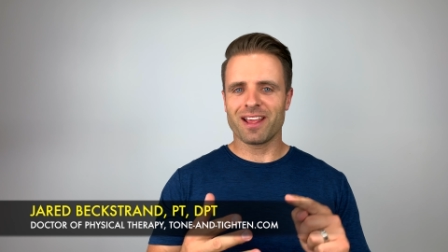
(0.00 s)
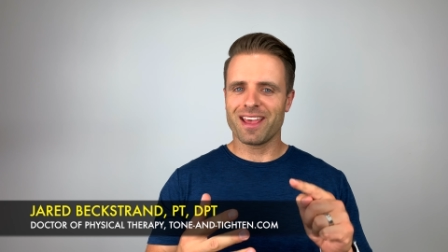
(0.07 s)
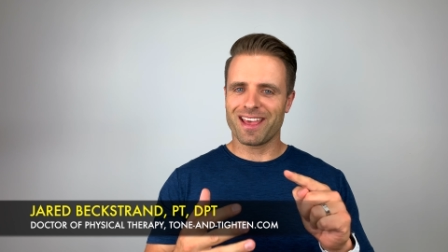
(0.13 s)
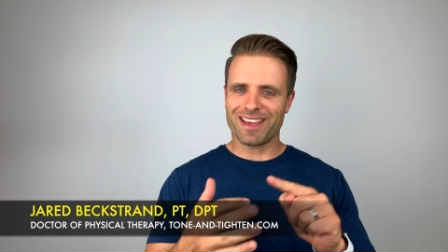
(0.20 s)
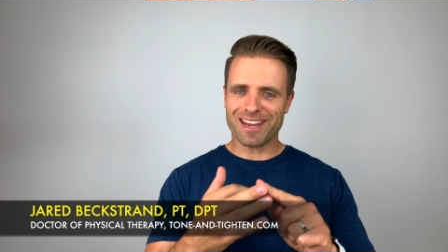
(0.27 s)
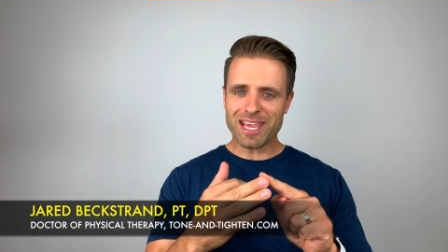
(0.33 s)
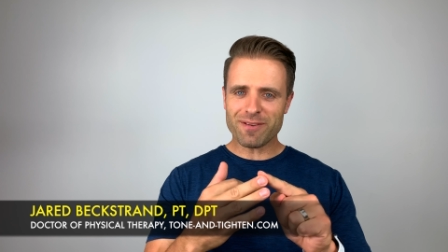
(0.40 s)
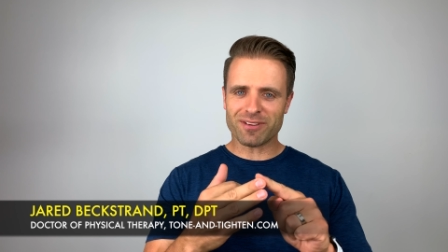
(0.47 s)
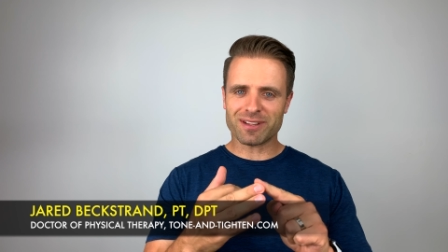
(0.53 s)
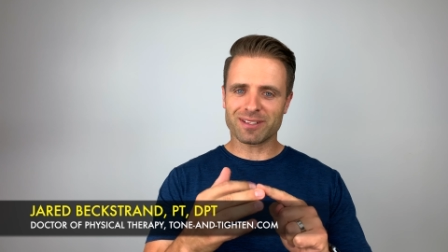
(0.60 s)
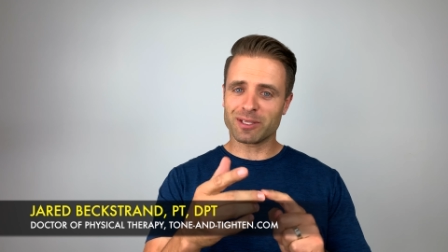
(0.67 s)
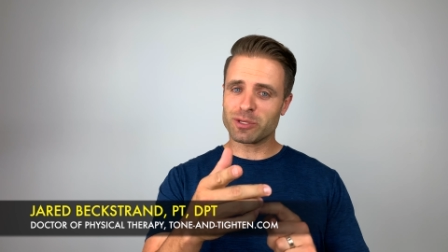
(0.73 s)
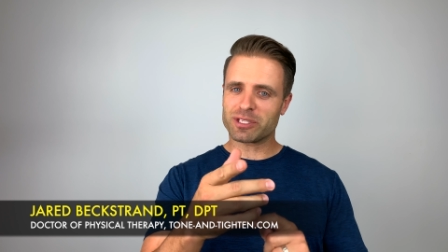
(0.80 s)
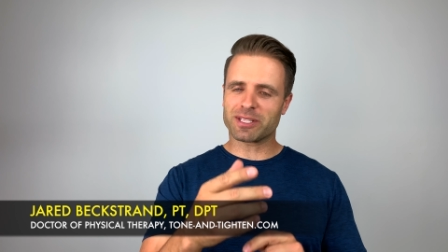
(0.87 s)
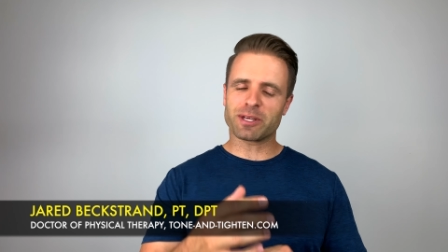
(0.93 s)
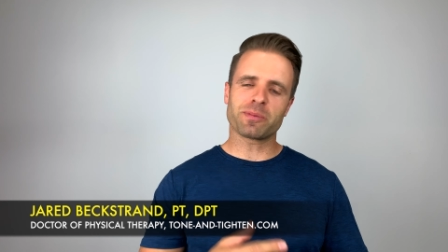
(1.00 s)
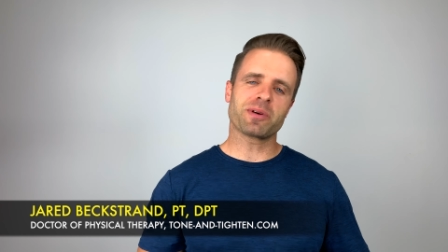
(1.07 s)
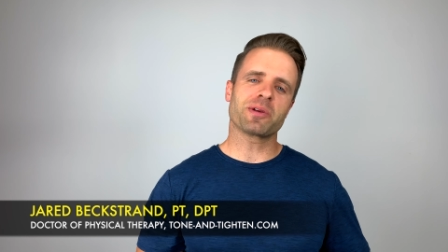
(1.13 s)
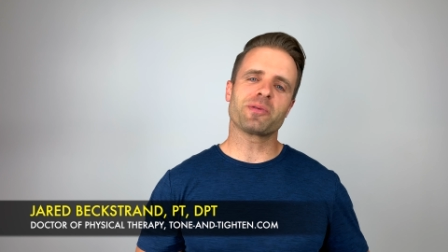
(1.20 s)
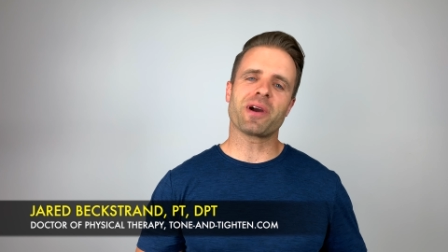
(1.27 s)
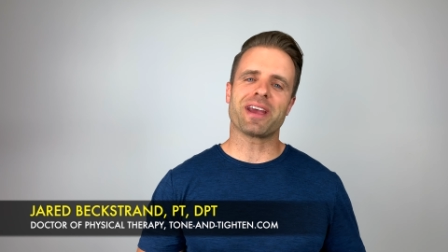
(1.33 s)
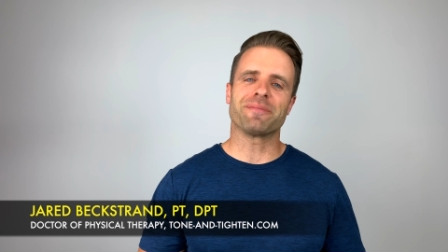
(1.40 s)
and even lose a little bit
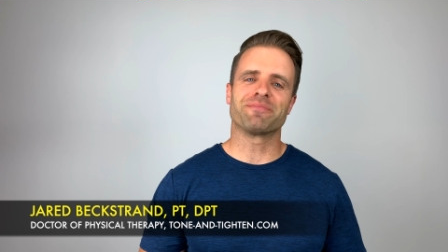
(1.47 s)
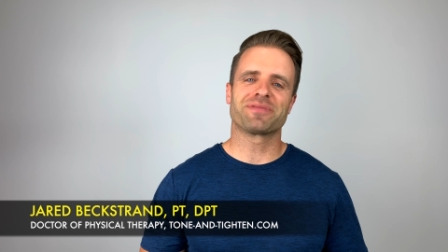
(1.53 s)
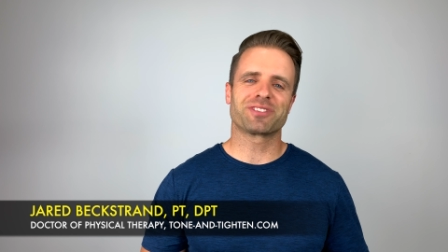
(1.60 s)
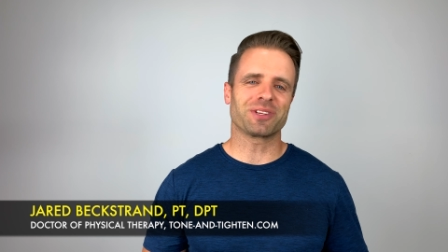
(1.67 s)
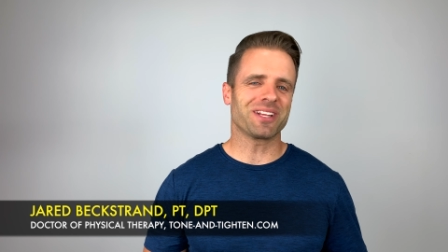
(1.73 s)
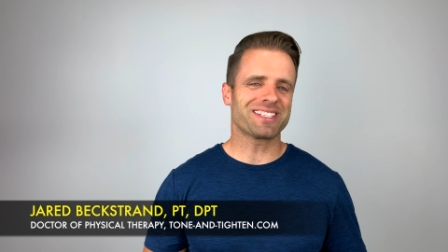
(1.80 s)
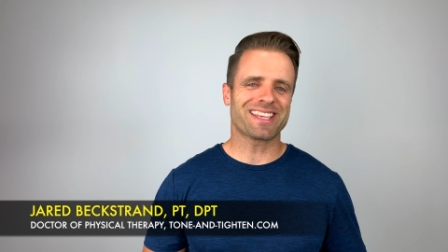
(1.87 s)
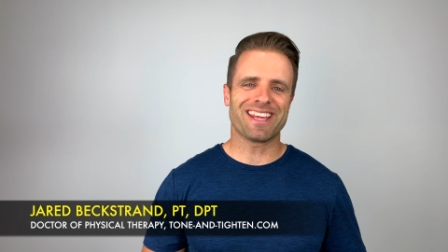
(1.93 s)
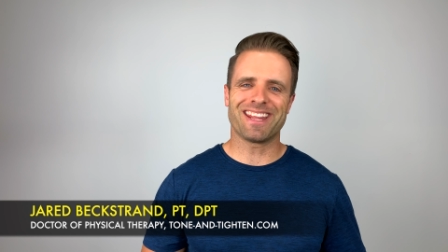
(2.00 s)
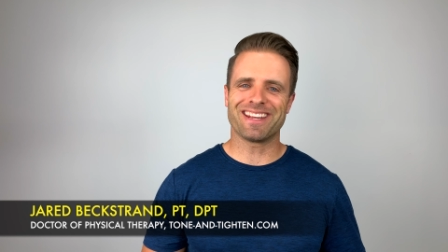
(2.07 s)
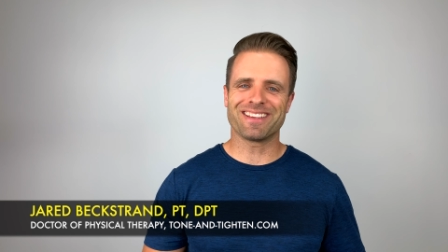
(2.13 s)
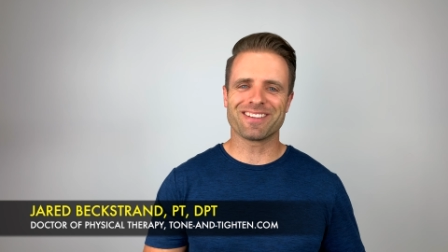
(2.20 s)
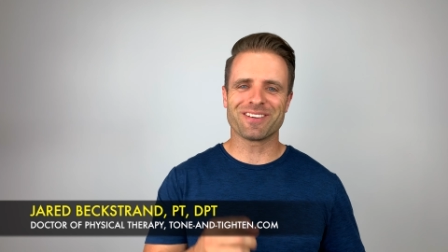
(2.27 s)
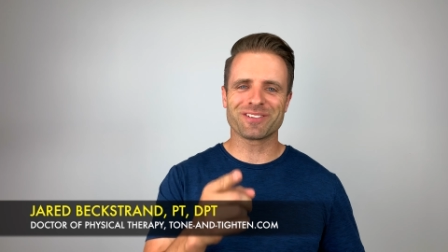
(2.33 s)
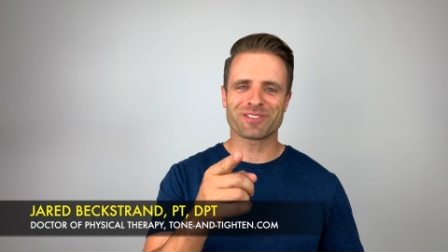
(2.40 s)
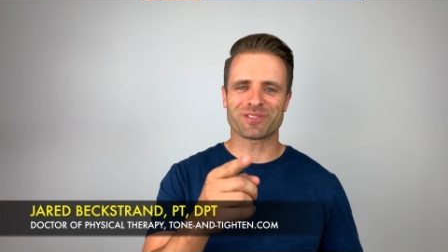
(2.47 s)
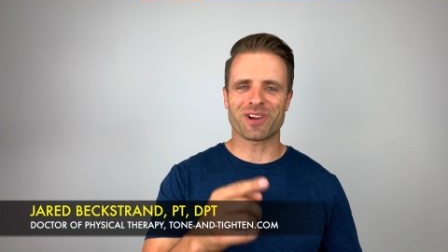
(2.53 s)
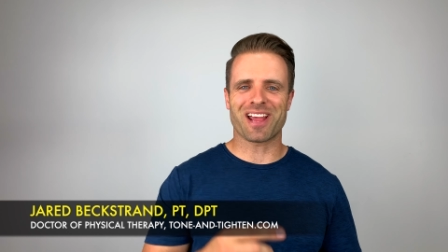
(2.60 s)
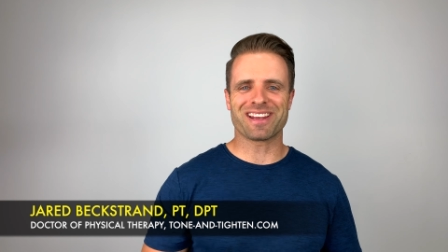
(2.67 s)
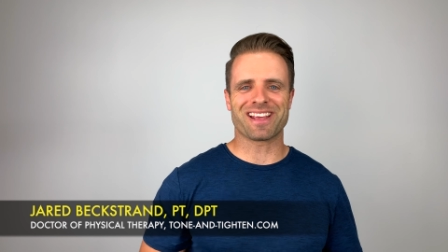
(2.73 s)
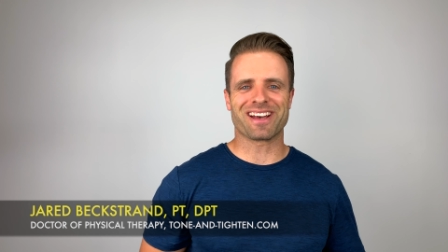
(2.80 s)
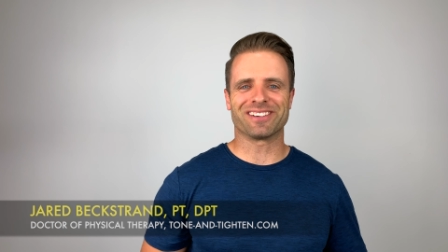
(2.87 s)
of weight. So let's get into those
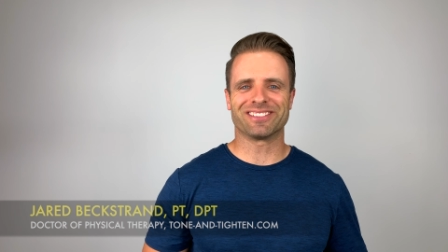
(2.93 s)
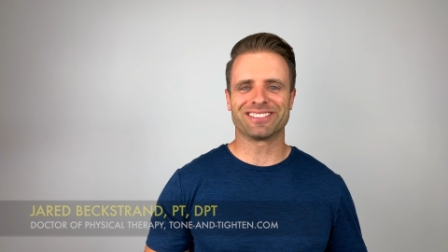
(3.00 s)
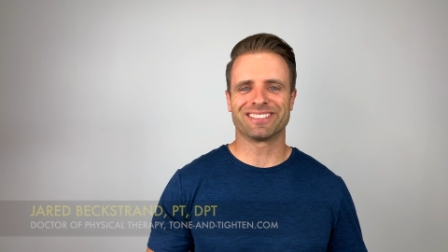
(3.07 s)
right now.